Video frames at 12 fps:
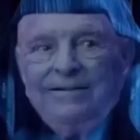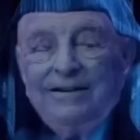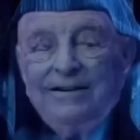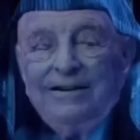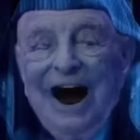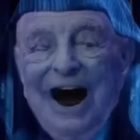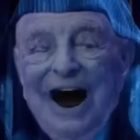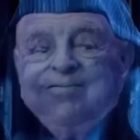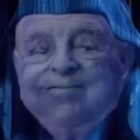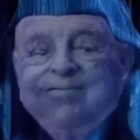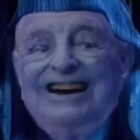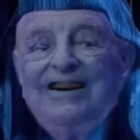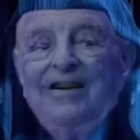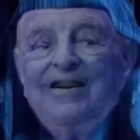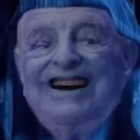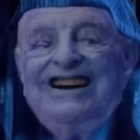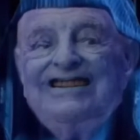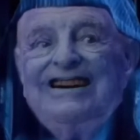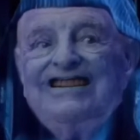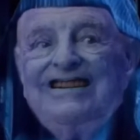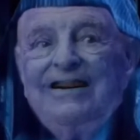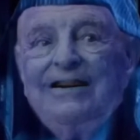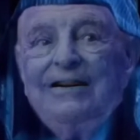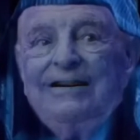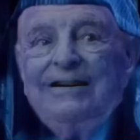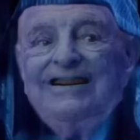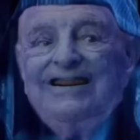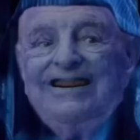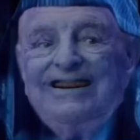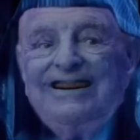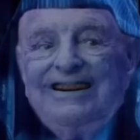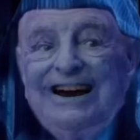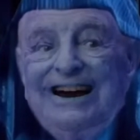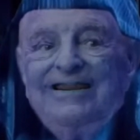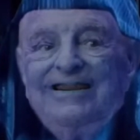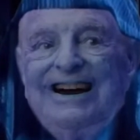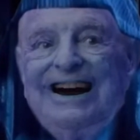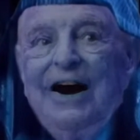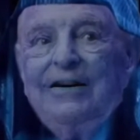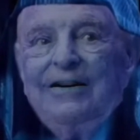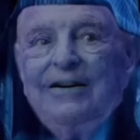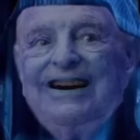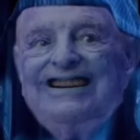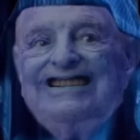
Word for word: I feel a great disturbance in the Congress.